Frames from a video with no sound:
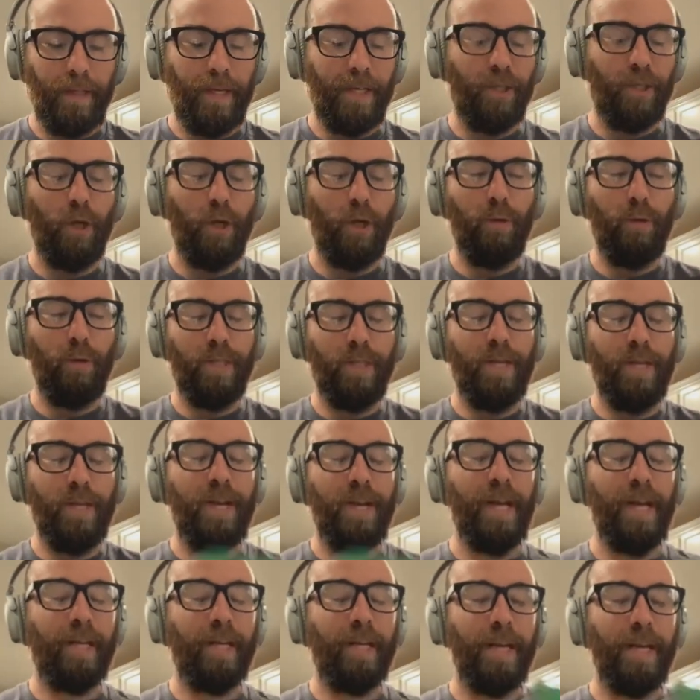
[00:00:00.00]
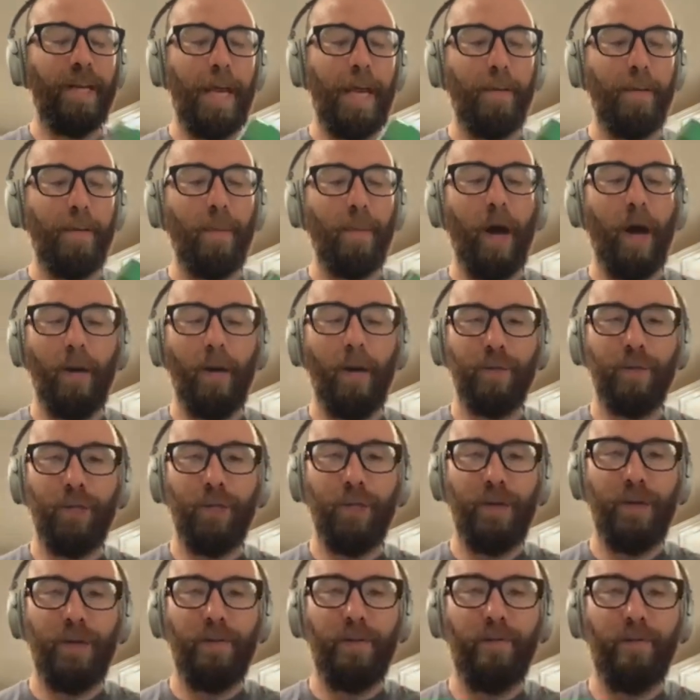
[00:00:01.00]
they chose the nickname
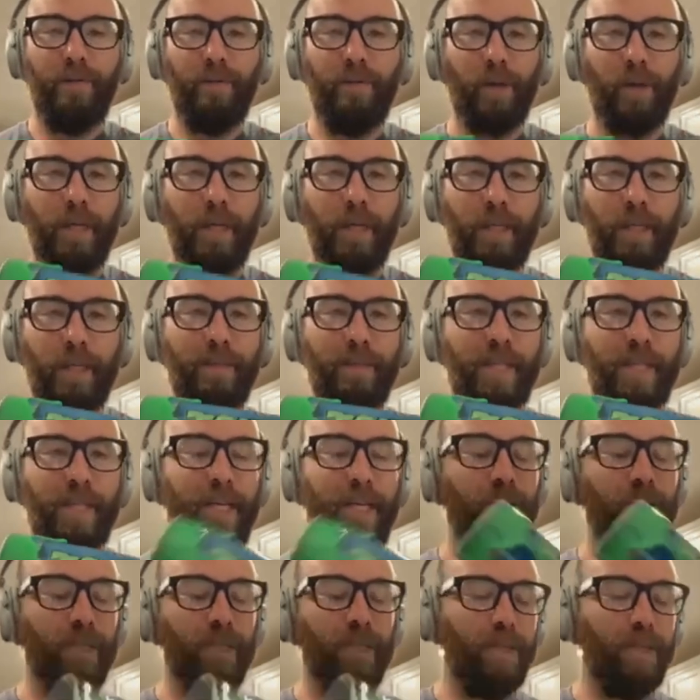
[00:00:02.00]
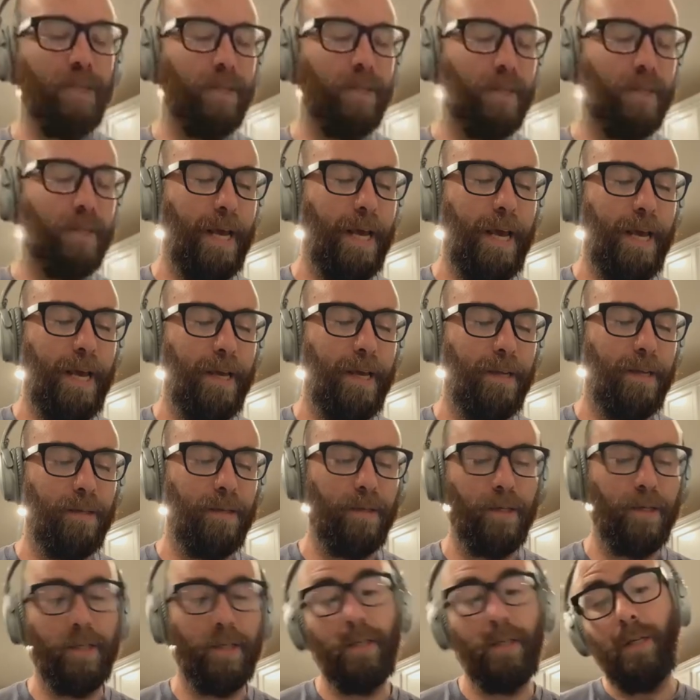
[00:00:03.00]
option for customizations,
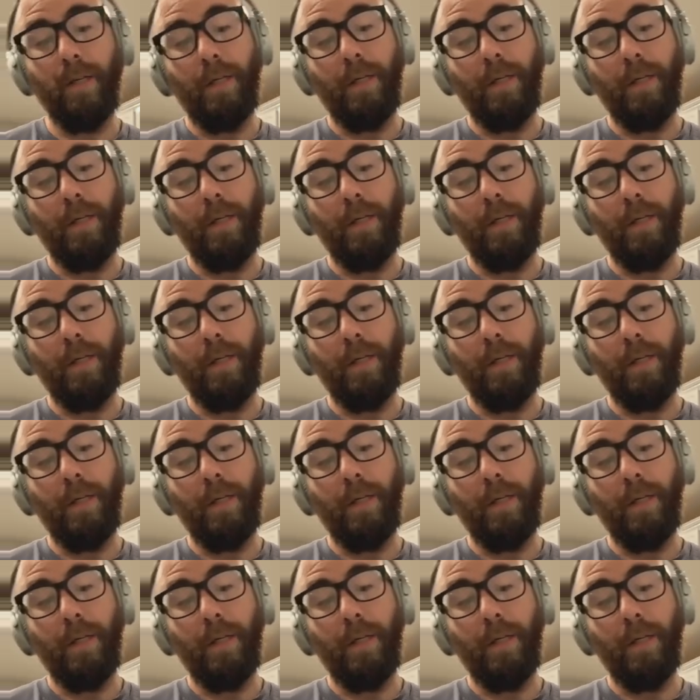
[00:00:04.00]
and